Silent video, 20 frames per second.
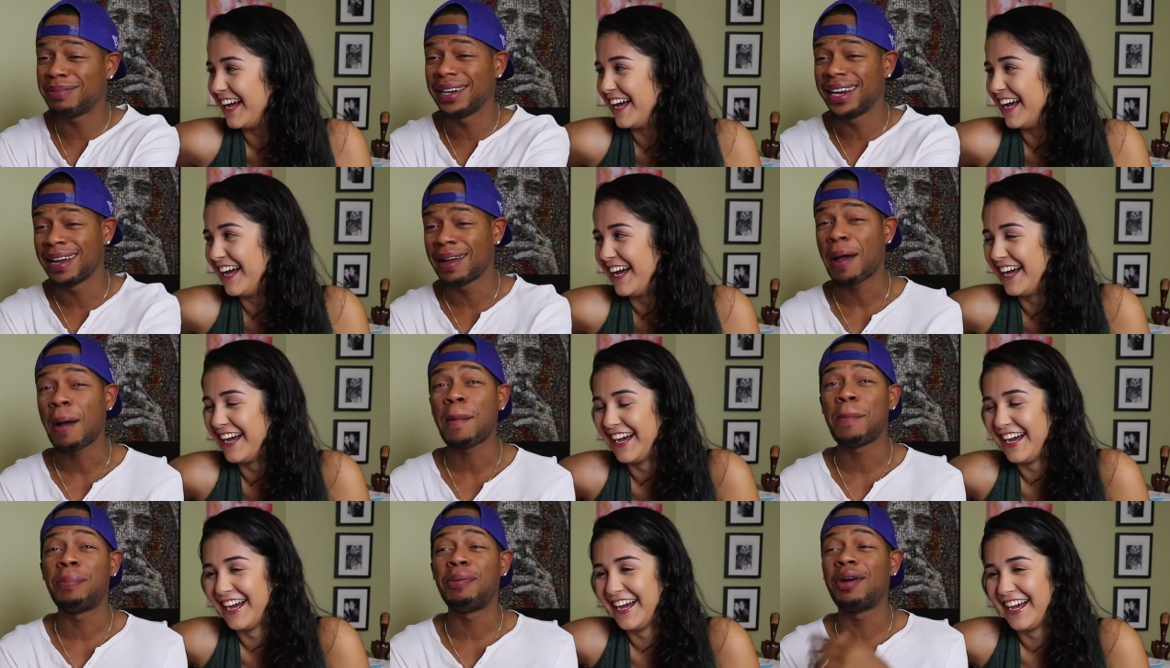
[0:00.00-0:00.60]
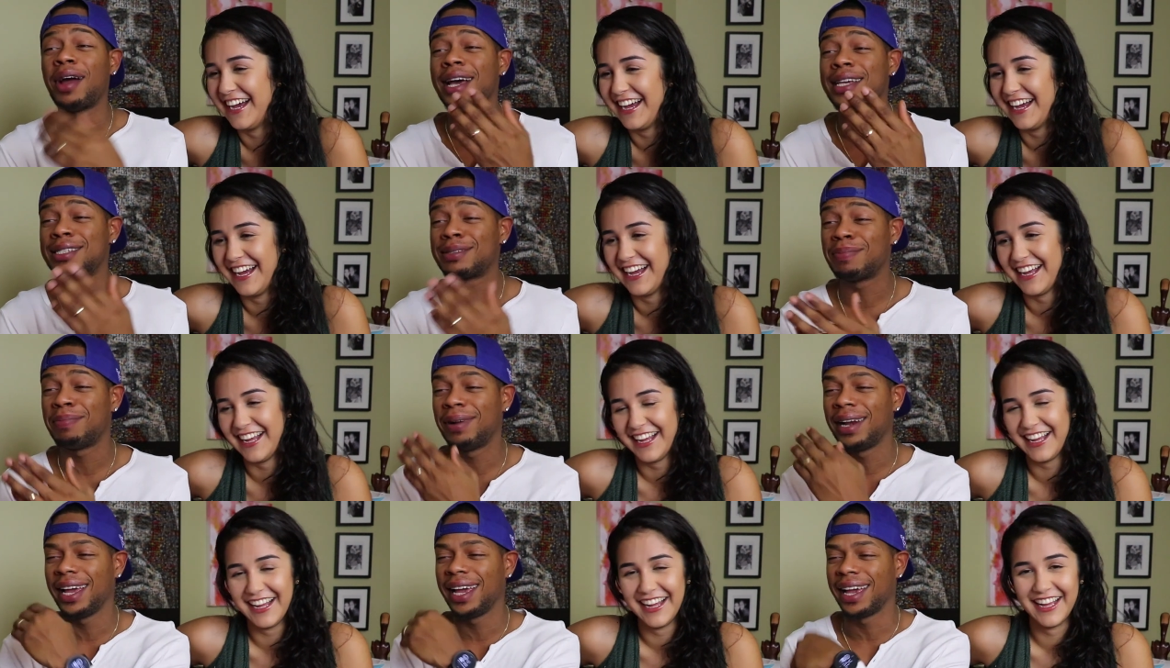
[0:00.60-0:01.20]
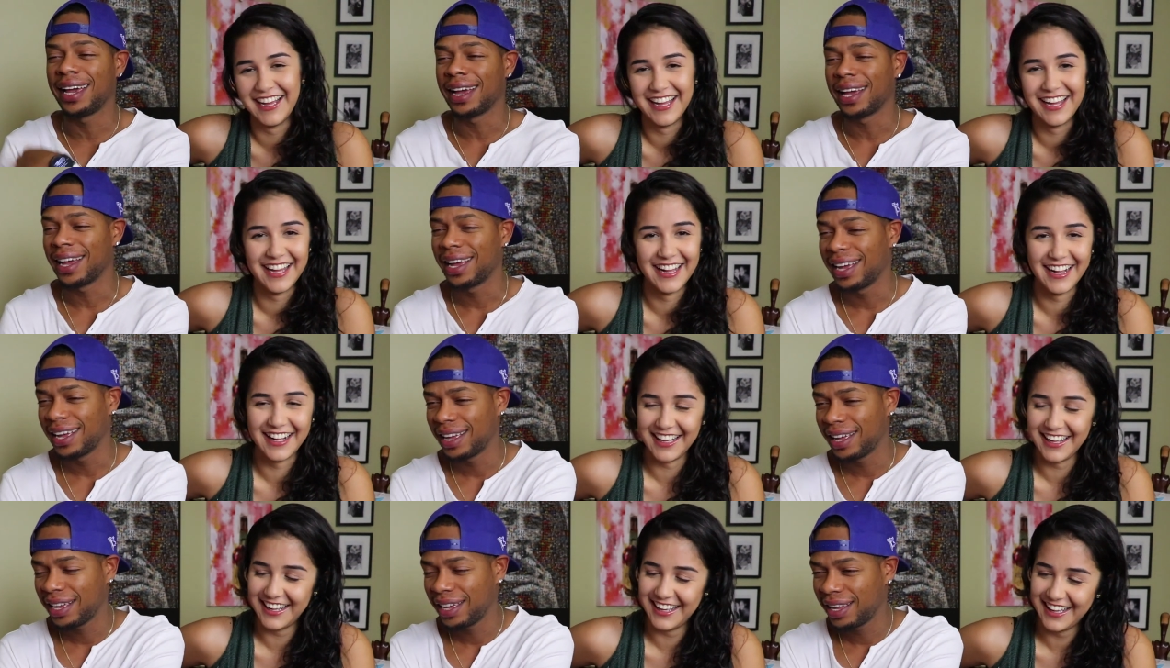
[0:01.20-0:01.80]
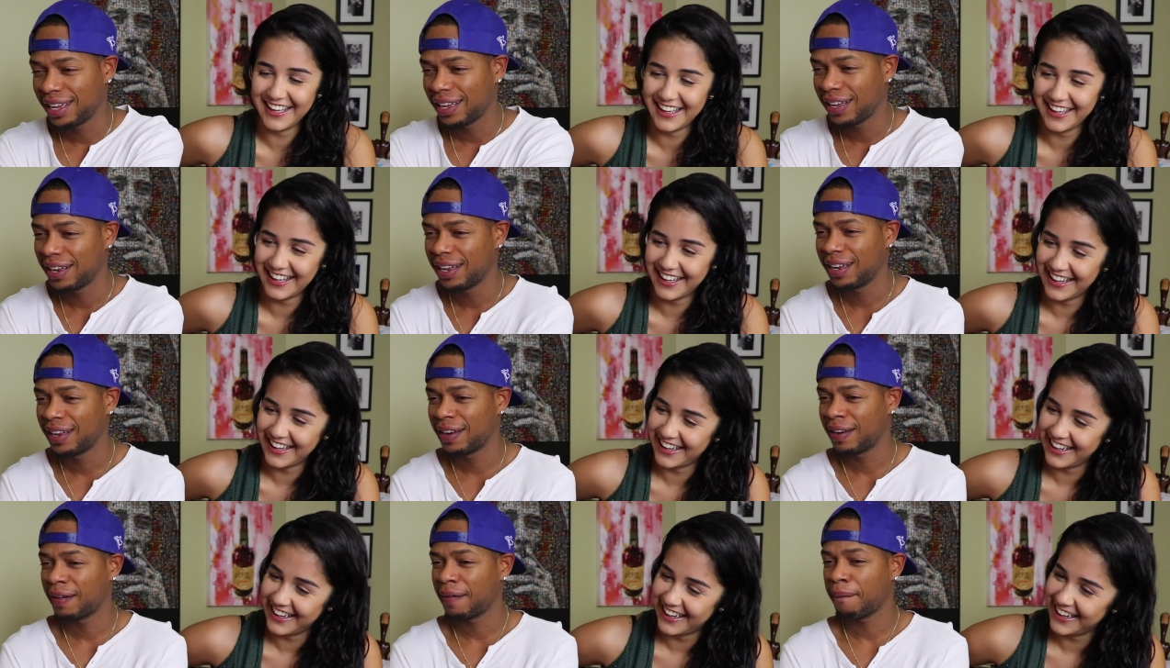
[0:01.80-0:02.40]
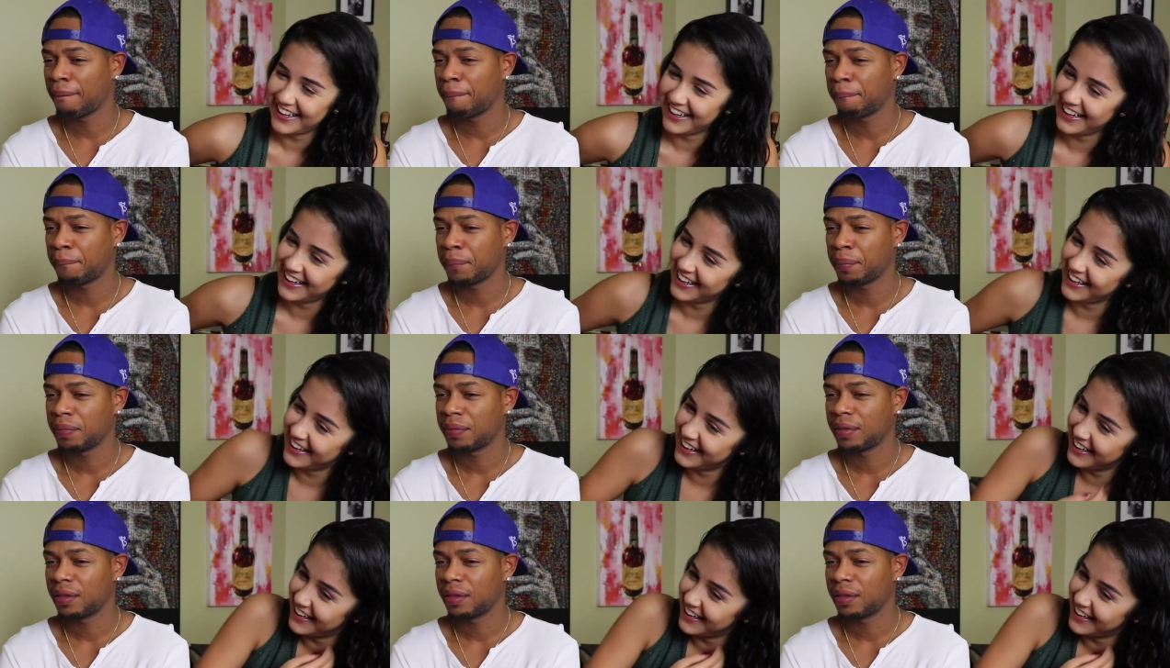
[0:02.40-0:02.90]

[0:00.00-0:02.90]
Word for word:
Speaker 1: play. Press play. Okay.